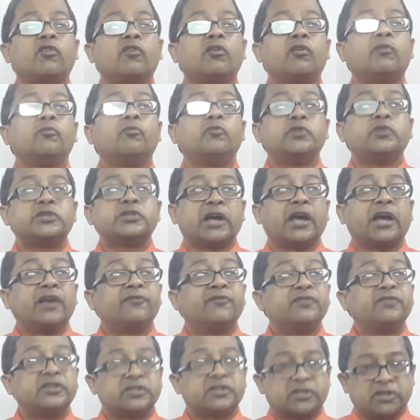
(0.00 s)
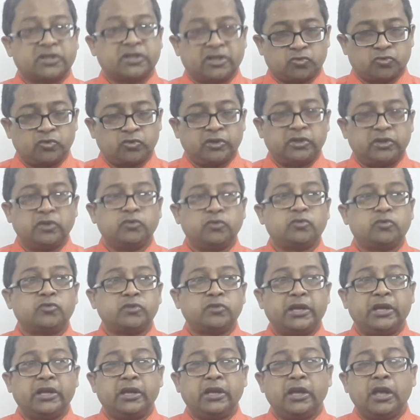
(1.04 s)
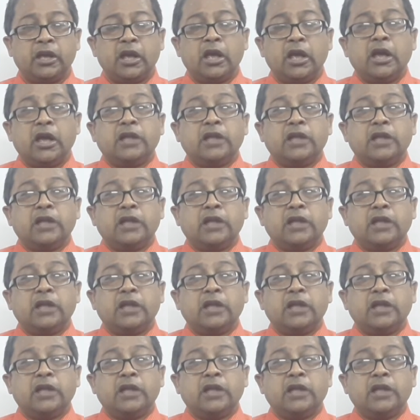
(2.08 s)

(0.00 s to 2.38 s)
verb which I have discussed with you today.